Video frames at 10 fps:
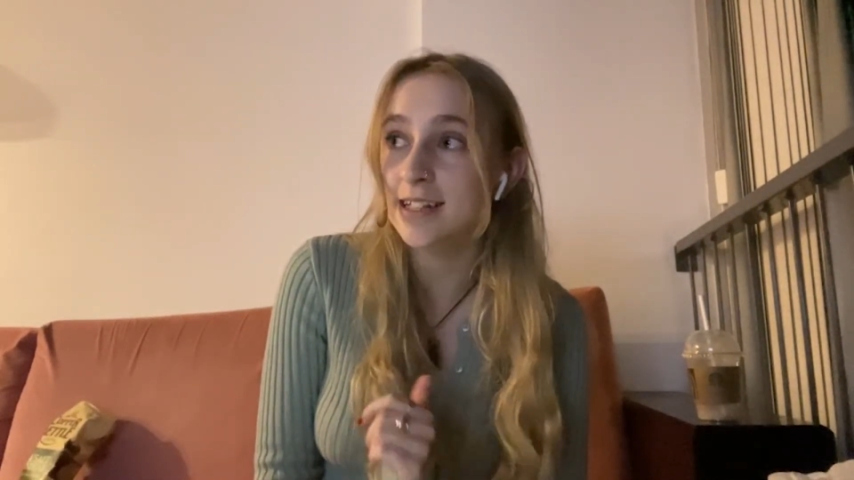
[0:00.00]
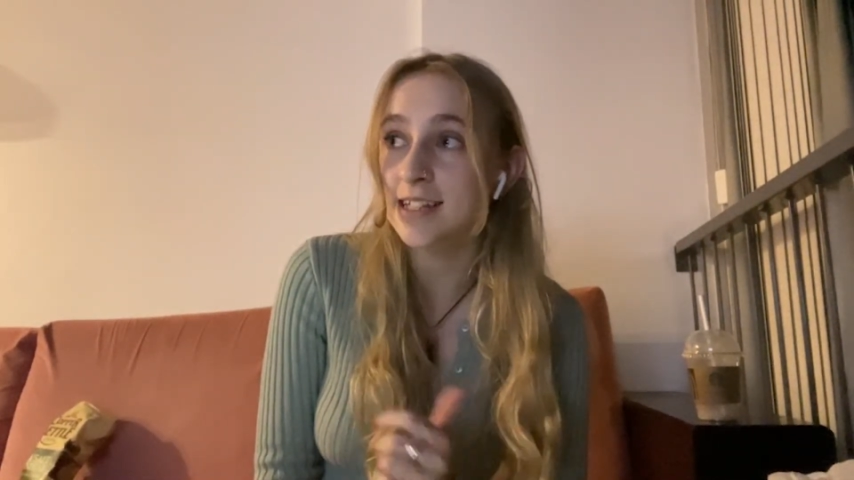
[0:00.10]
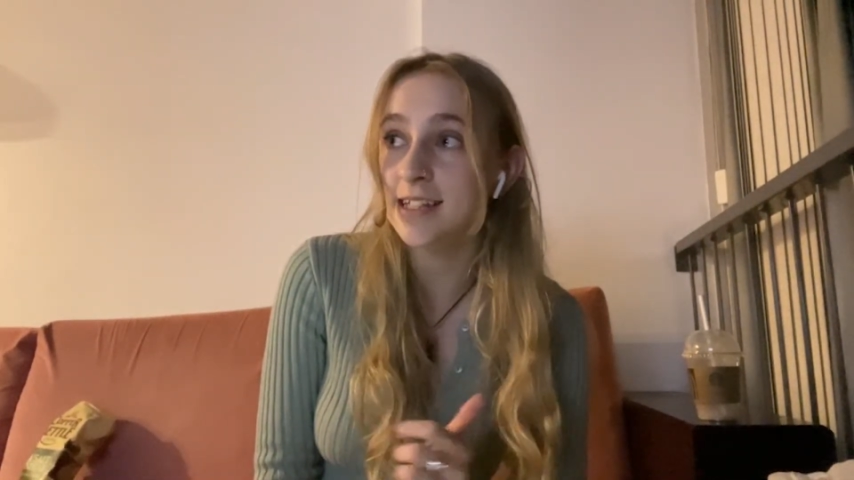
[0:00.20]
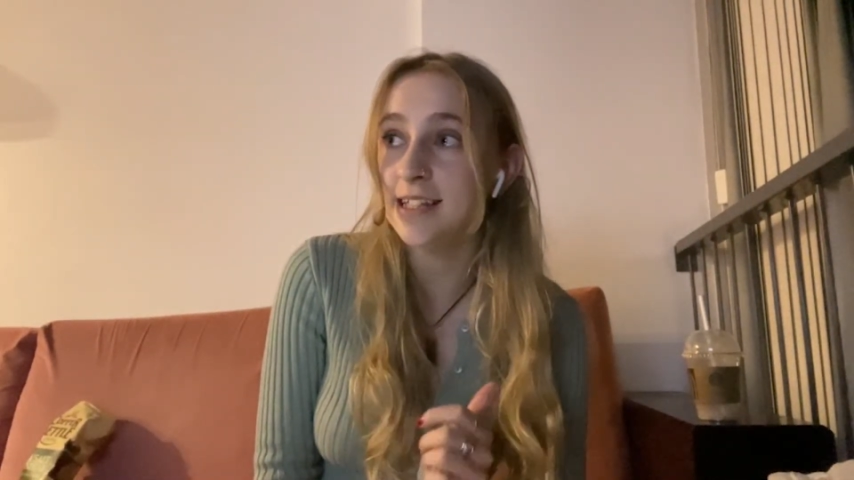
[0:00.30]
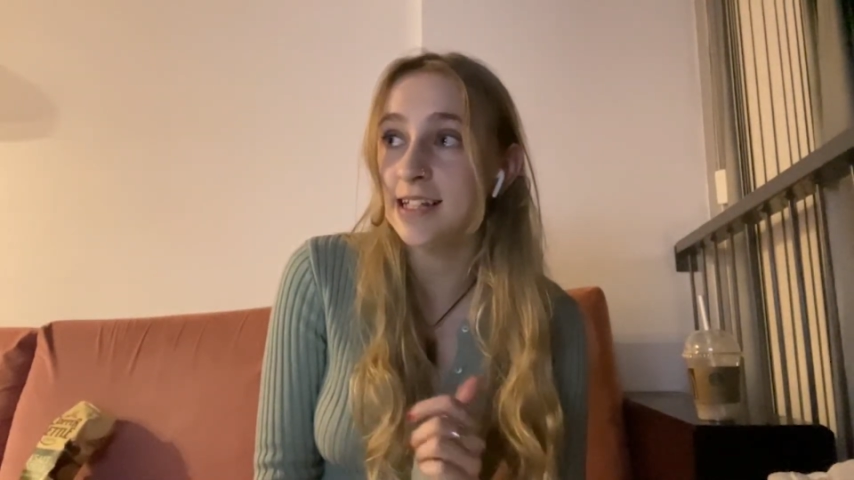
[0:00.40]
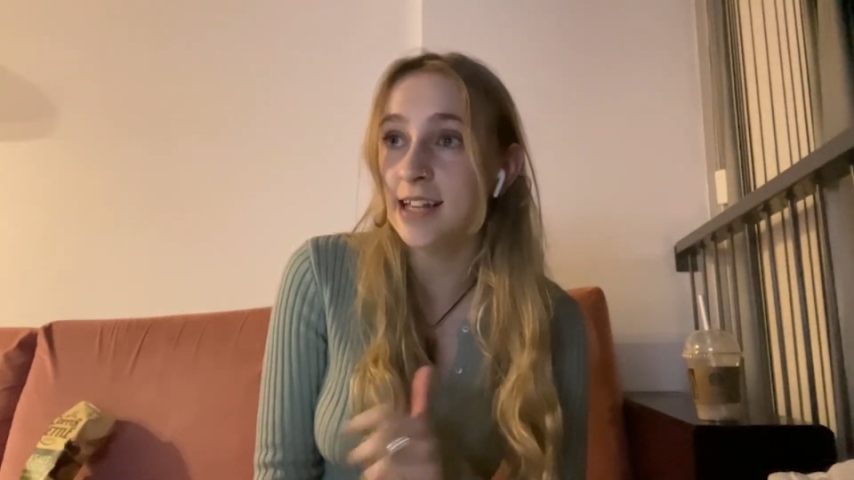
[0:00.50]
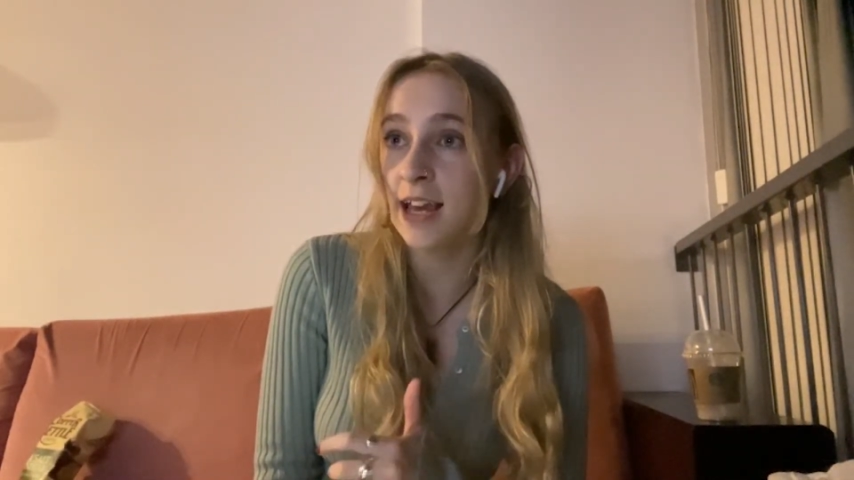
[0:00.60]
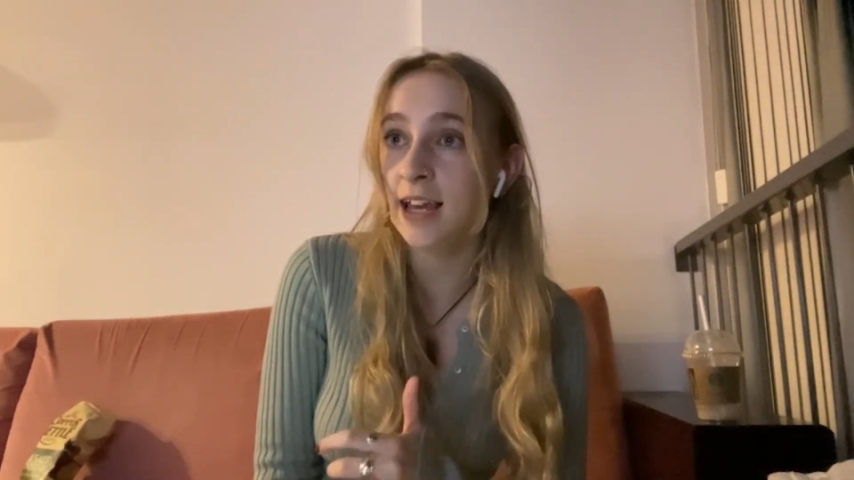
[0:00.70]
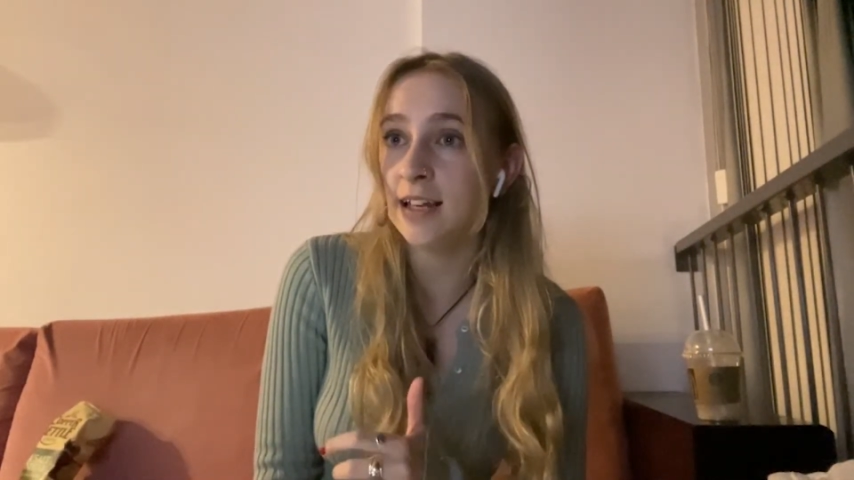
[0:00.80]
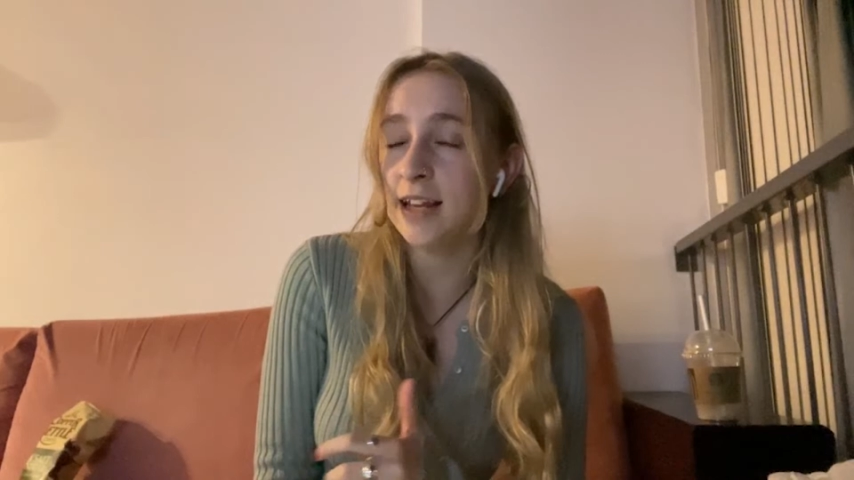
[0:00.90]
This is the
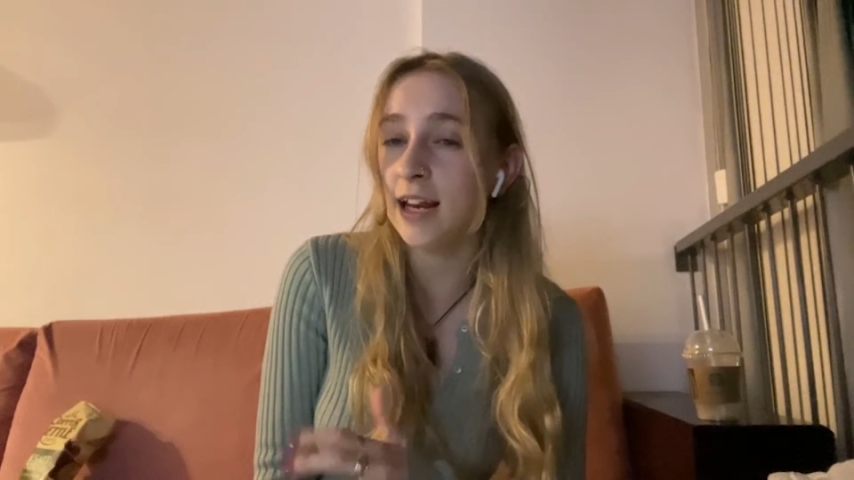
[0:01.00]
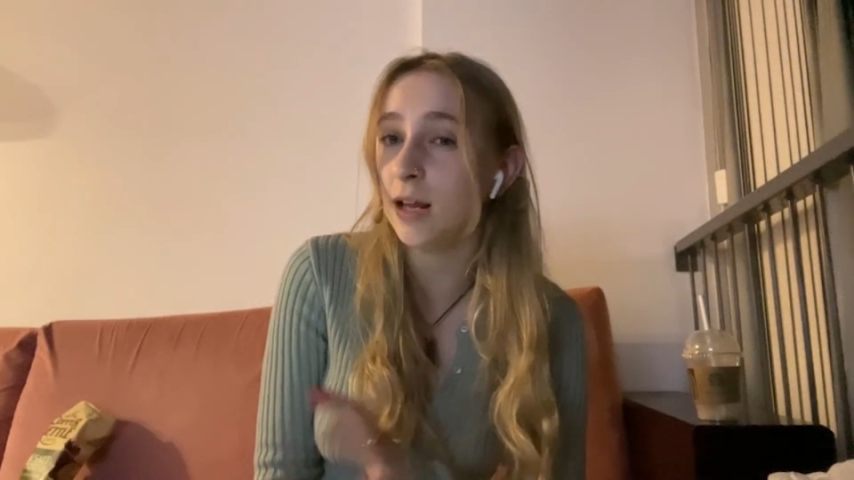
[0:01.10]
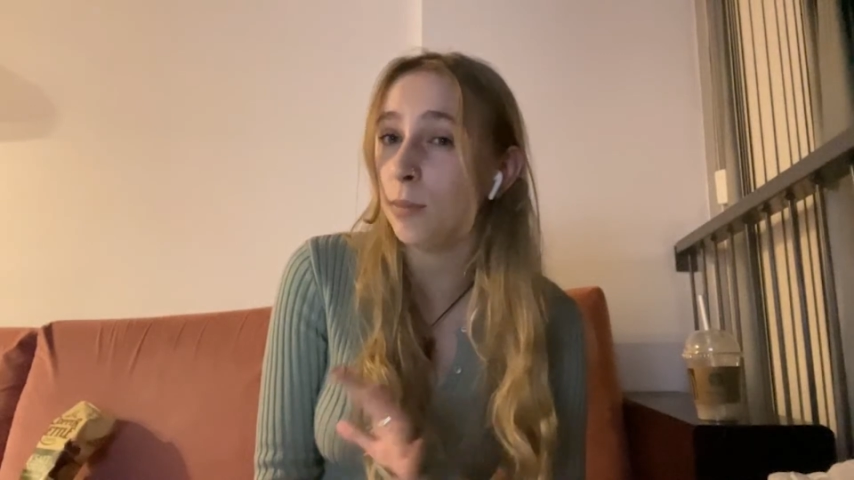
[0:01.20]
second and